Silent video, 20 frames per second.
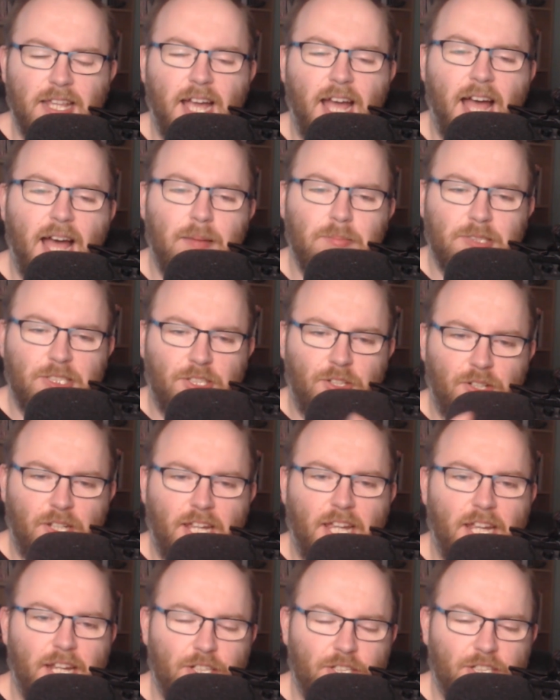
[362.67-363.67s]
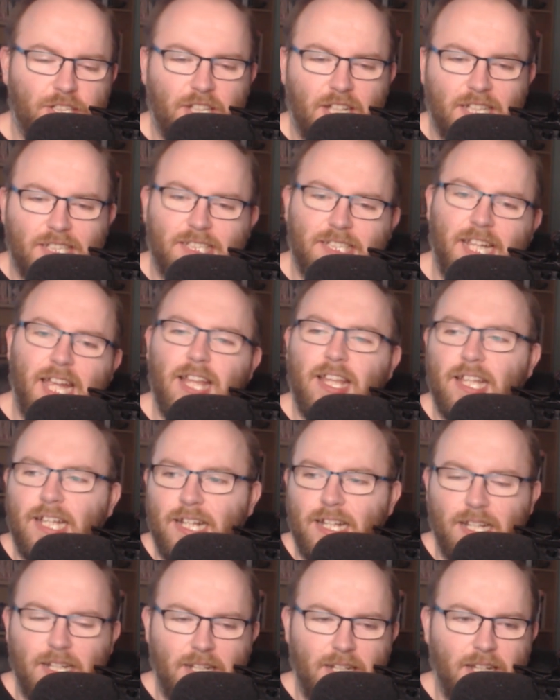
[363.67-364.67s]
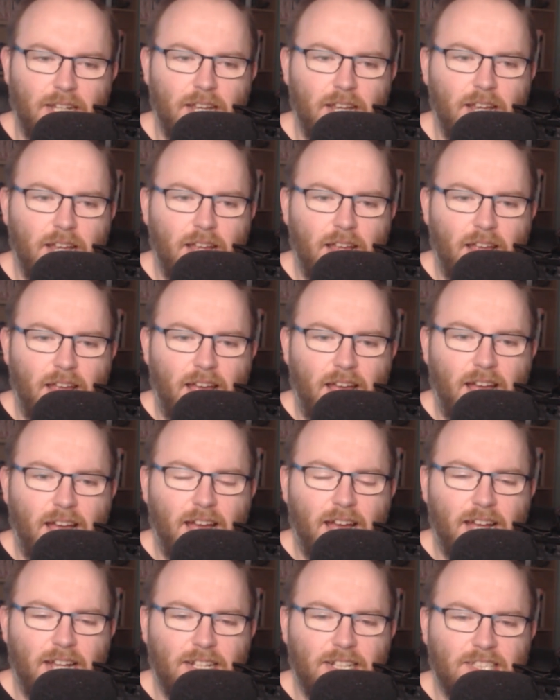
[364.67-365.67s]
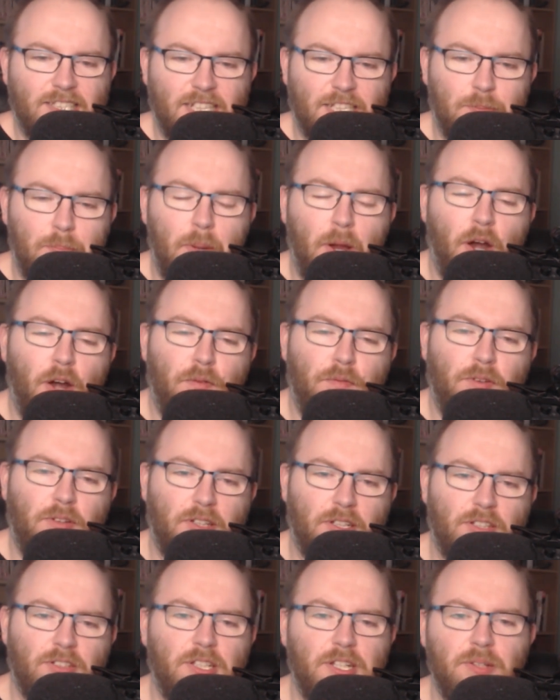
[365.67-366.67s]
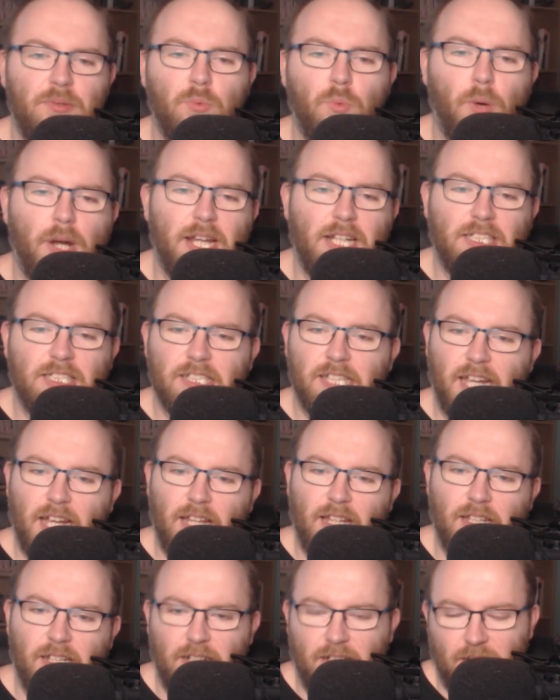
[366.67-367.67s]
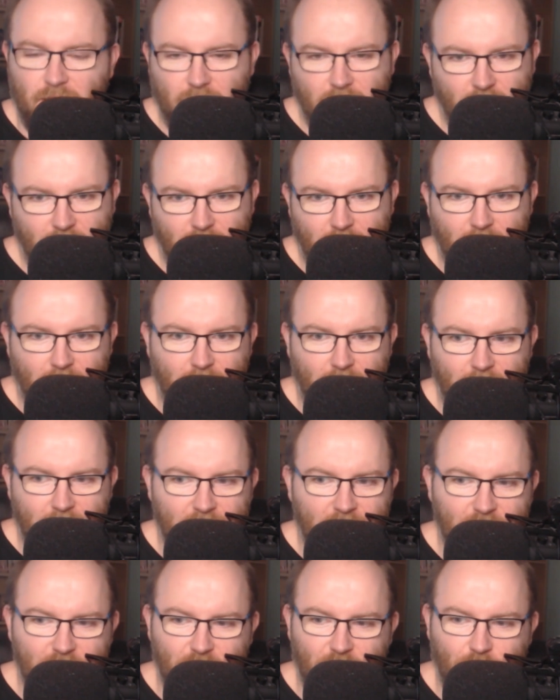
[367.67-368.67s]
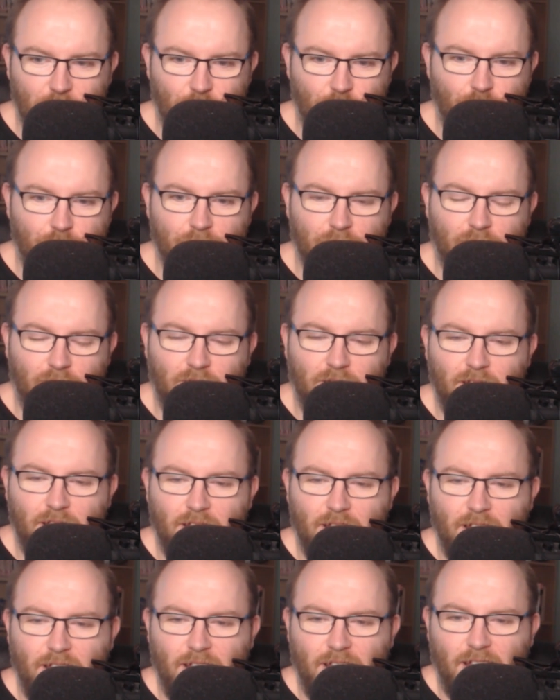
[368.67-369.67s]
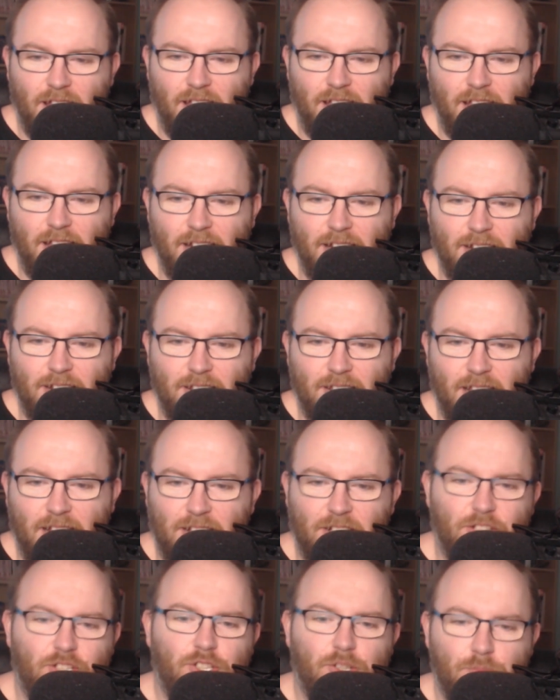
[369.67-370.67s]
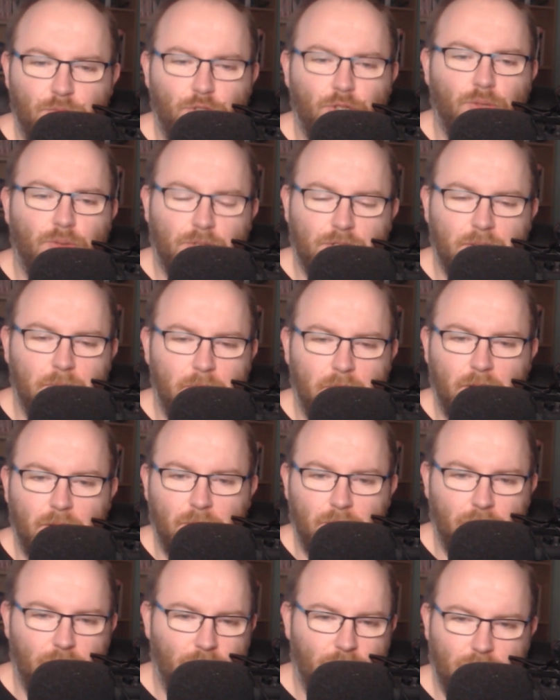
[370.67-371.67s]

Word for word: the hamster cage has got a skeleton in it and it's this perfectly clean white skeleton that doesn't look real. And then there's some jokes about